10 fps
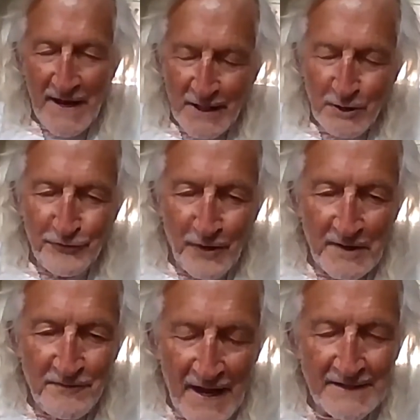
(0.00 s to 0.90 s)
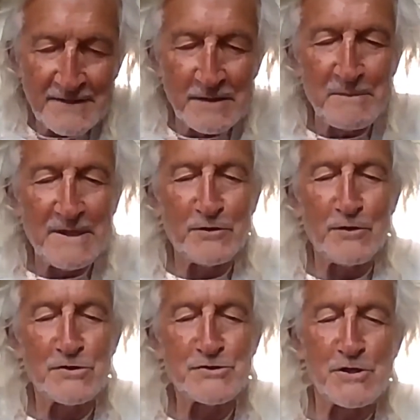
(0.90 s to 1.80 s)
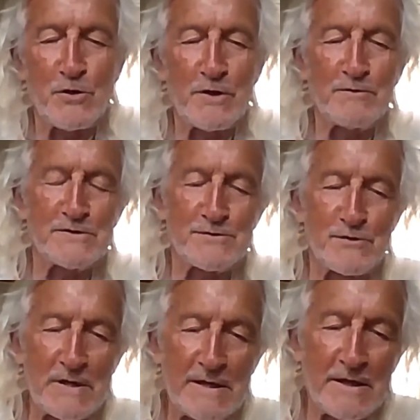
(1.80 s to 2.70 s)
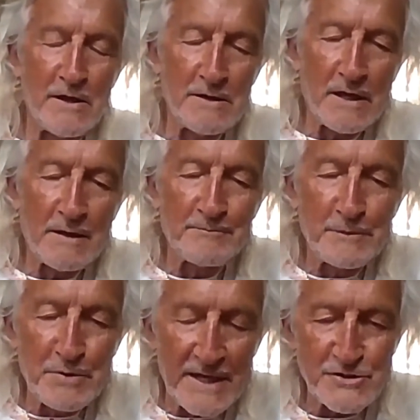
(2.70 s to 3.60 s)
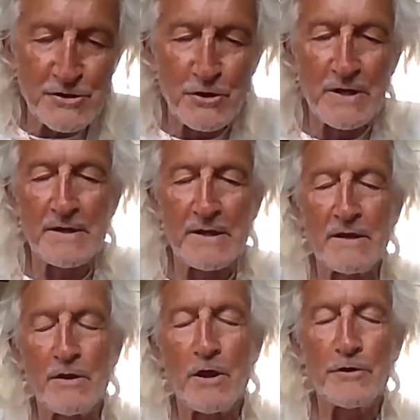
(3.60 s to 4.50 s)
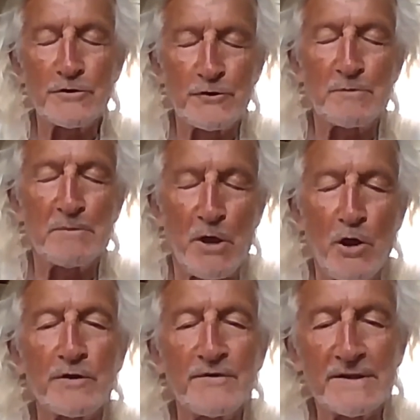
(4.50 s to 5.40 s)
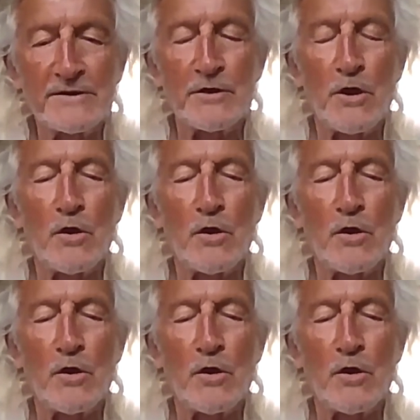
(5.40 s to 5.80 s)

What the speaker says: you for inviting me to your show. It was really a pleasure and an honor to be part of it, and